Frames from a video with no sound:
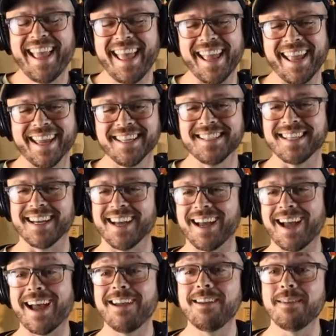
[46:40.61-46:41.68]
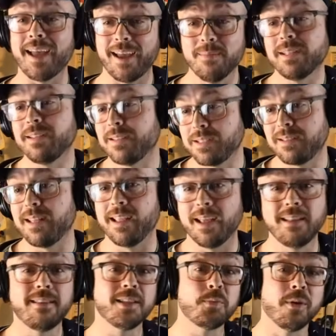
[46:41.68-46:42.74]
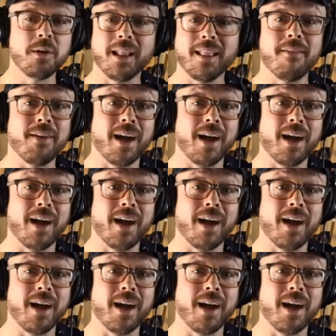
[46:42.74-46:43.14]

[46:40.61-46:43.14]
And I am at this point in my life,